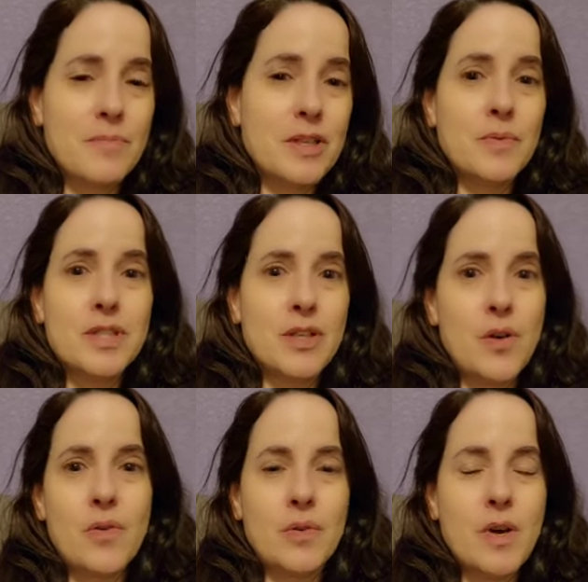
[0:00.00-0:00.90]
something wasn't
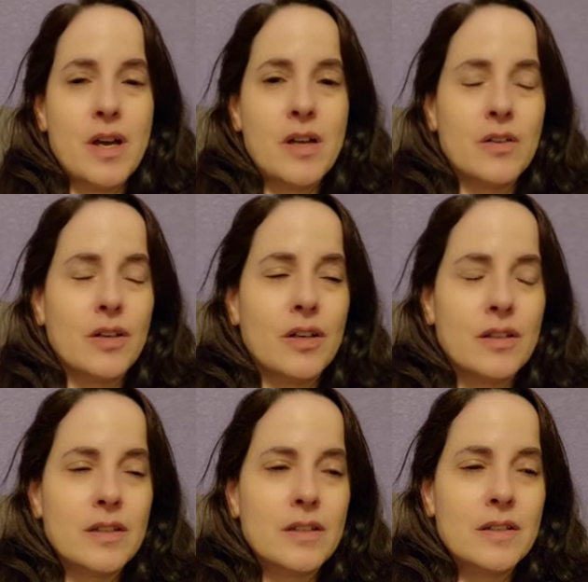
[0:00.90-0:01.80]
going well
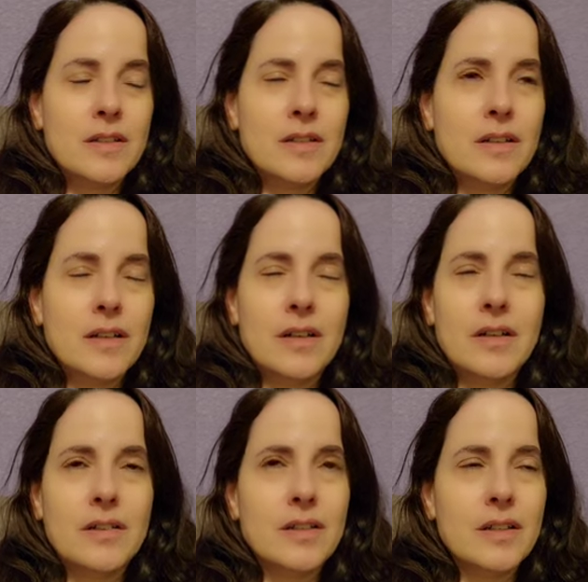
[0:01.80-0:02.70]
or,
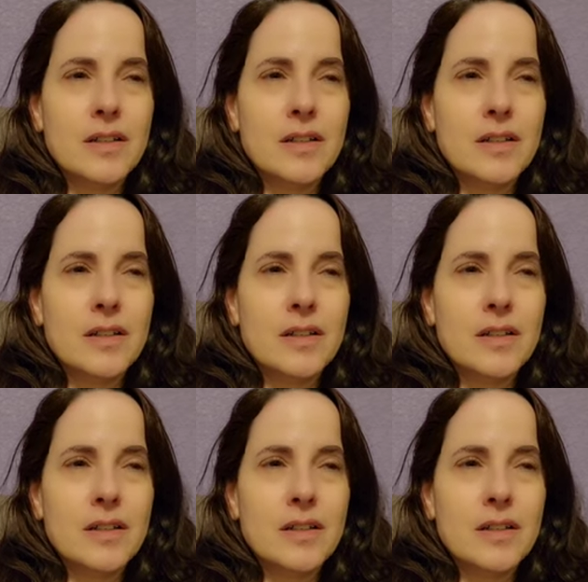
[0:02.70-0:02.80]
oh,